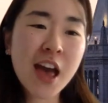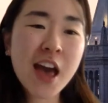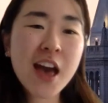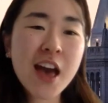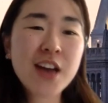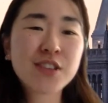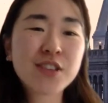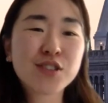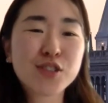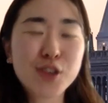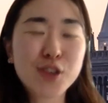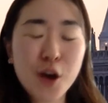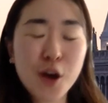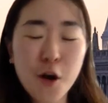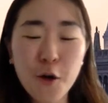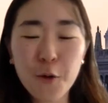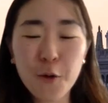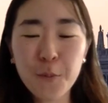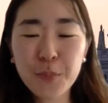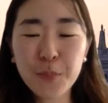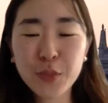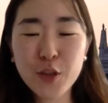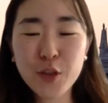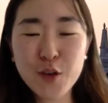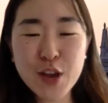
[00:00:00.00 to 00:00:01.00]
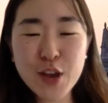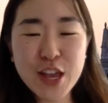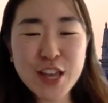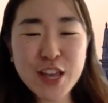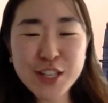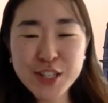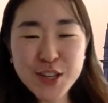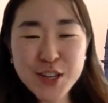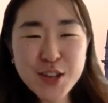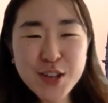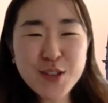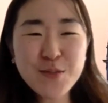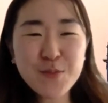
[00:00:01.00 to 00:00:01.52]
And so there
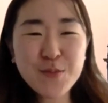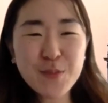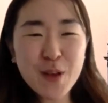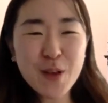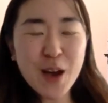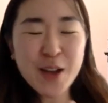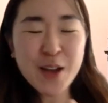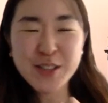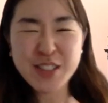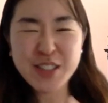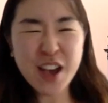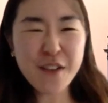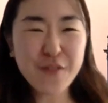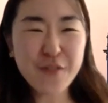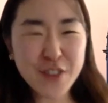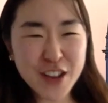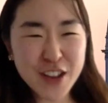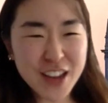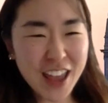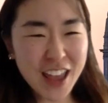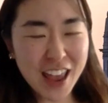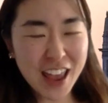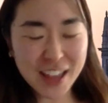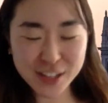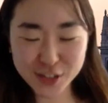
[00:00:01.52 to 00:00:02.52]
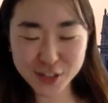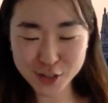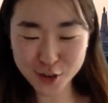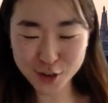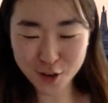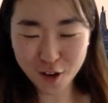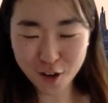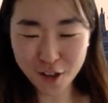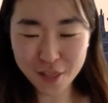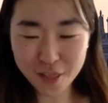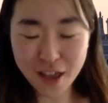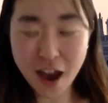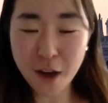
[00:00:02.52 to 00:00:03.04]
isn't a definite answer
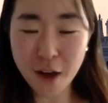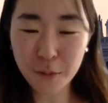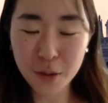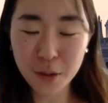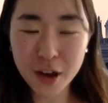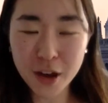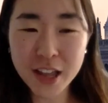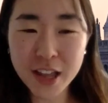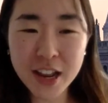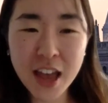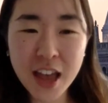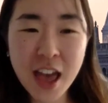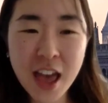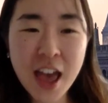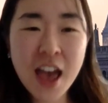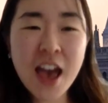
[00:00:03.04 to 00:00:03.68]
on that one.